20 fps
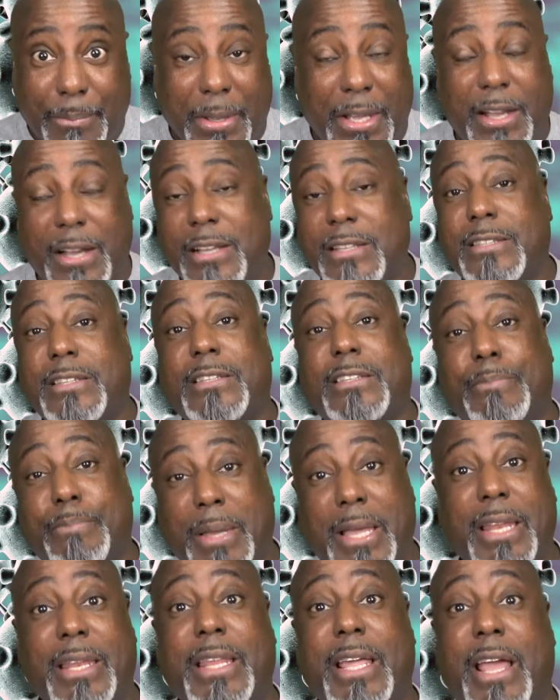because it's
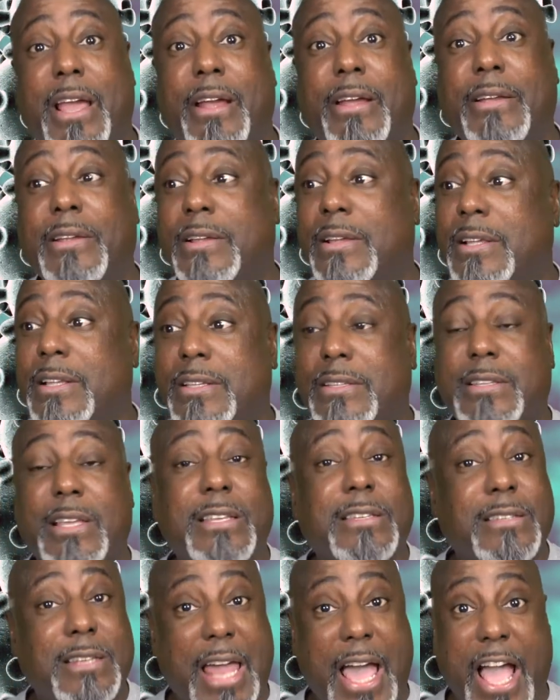been there
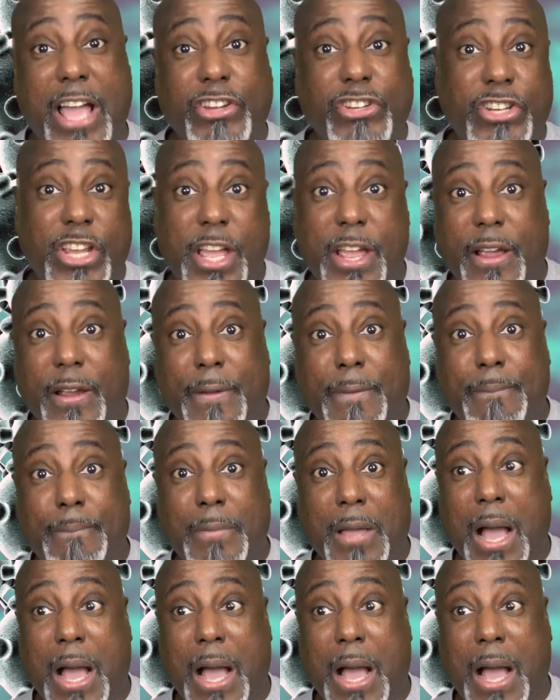since last year,